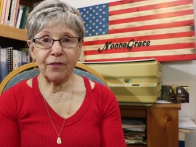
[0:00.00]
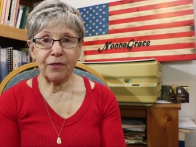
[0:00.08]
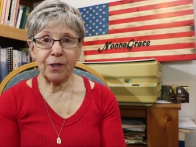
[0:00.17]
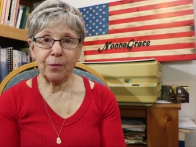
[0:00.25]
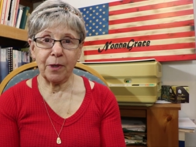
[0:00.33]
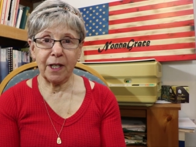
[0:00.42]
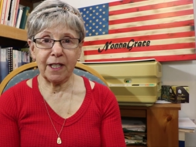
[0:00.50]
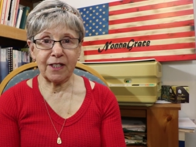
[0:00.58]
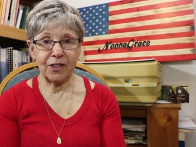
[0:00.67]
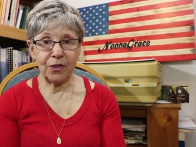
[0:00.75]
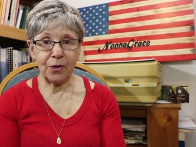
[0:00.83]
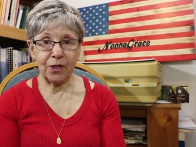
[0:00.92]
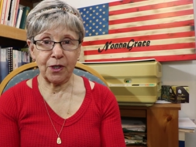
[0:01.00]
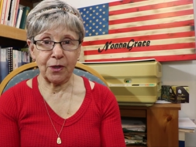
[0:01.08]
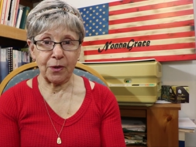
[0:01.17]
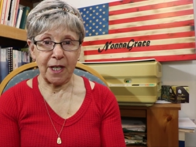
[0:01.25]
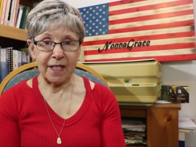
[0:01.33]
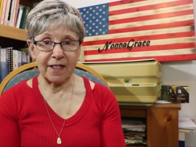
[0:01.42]
everyone, it's Nonna
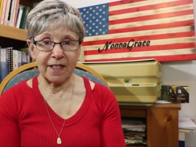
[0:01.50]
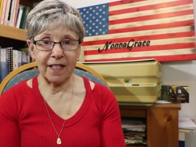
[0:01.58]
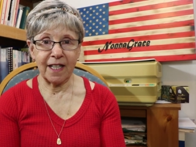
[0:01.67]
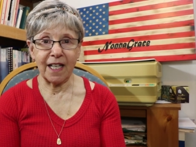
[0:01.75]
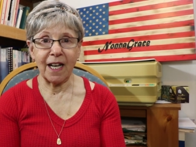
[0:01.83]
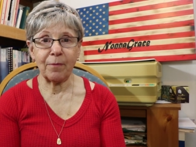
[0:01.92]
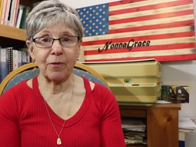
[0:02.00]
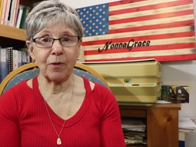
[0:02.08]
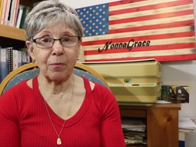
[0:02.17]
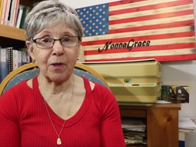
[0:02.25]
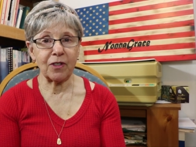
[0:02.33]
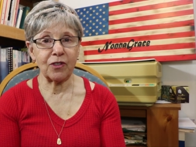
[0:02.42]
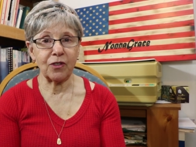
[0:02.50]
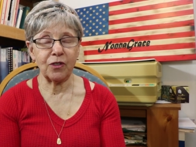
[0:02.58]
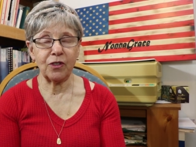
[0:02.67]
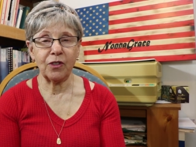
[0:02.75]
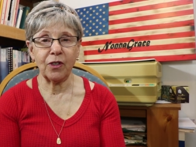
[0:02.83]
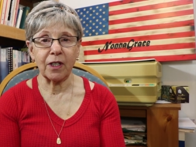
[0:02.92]
Grace, and I'm from Western
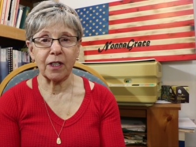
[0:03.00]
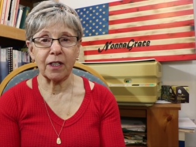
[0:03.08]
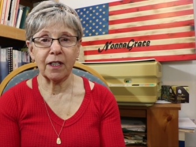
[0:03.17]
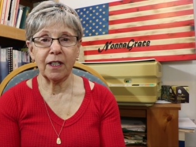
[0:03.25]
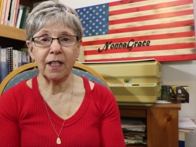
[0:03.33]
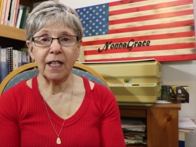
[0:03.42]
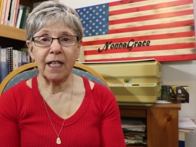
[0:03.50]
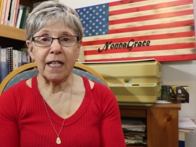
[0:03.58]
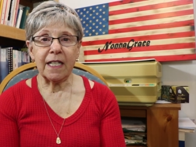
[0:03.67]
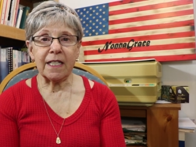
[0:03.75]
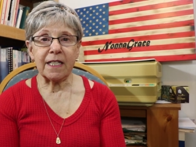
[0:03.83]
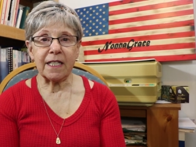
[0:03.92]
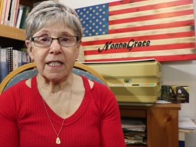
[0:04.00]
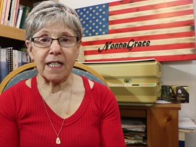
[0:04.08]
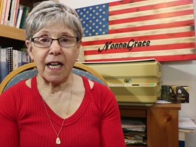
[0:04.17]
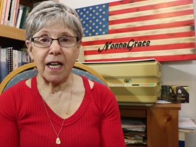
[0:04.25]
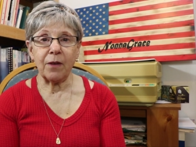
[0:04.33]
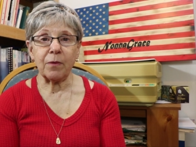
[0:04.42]
New York.
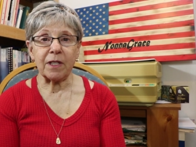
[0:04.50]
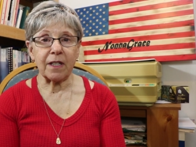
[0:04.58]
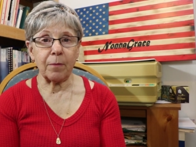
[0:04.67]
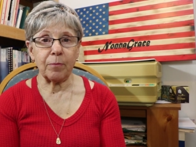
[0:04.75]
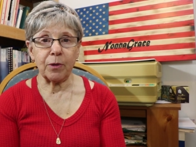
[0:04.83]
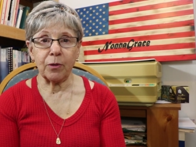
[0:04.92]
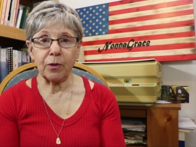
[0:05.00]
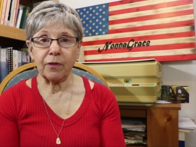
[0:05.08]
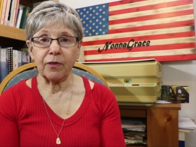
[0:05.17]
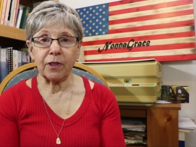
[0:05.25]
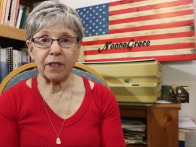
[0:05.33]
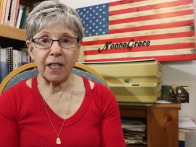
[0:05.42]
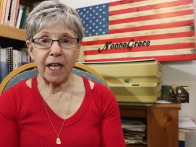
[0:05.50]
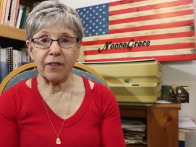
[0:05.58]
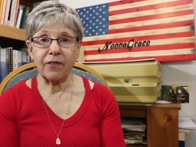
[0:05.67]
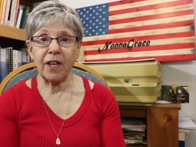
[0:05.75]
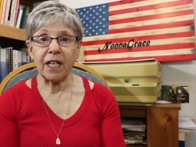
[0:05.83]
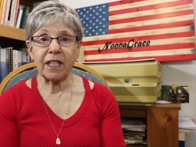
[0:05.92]
Today was a beautiful day.
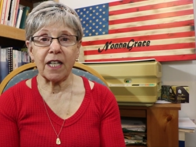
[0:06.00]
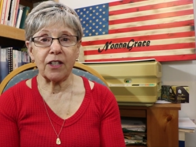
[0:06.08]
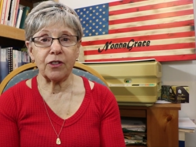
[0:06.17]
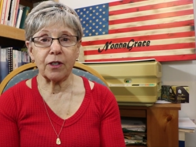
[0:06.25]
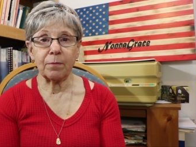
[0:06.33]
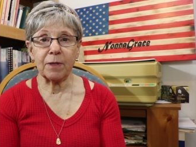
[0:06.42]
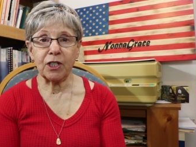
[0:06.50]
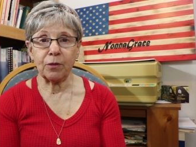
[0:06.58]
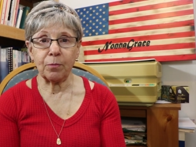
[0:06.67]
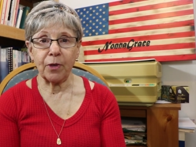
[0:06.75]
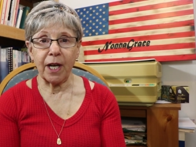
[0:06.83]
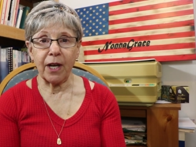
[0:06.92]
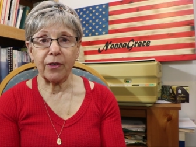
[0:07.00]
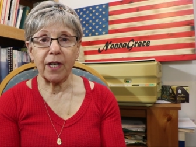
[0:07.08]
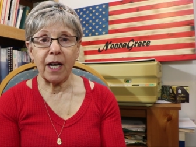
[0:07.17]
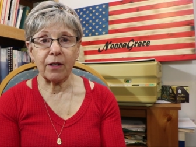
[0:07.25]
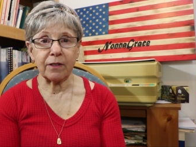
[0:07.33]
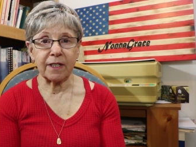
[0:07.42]
In fact, I took Mr. Brown
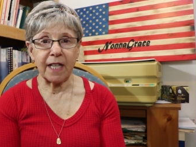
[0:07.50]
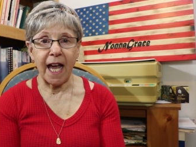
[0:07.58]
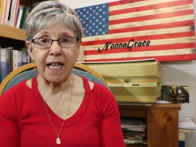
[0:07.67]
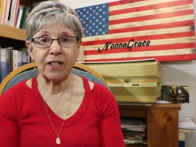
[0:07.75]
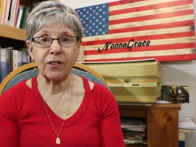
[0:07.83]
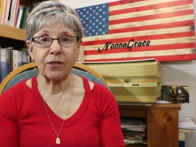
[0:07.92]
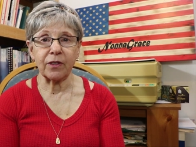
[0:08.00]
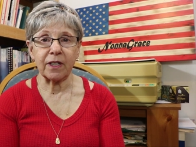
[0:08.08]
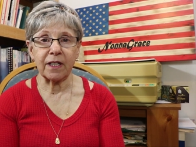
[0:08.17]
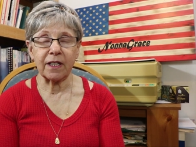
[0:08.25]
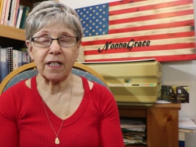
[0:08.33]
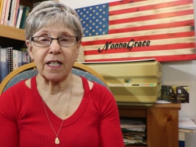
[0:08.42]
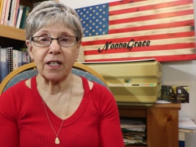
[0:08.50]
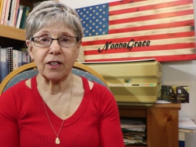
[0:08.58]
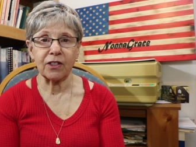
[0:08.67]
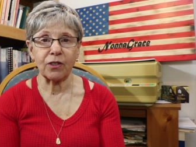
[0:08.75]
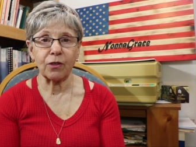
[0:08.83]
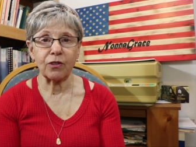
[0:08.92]
outside so he
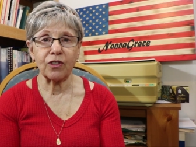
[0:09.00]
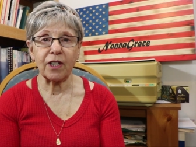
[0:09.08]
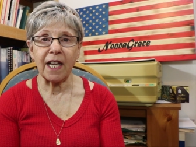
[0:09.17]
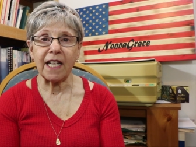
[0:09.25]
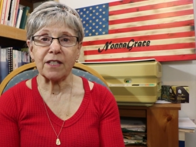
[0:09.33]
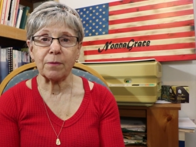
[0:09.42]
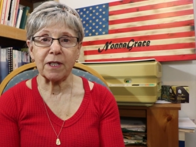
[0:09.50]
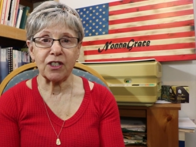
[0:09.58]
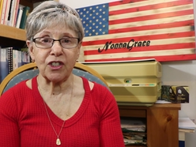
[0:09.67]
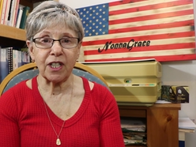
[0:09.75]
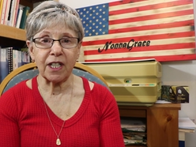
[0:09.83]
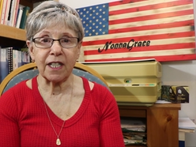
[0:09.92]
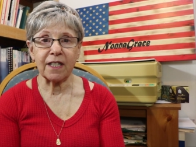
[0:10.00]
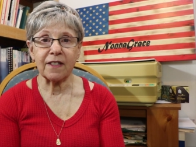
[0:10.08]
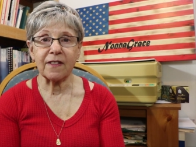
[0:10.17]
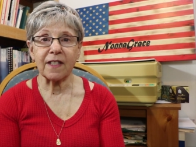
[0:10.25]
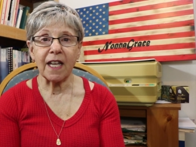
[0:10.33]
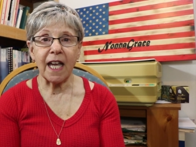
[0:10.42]
could socialize with the
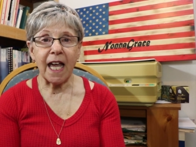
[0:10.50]
chickens,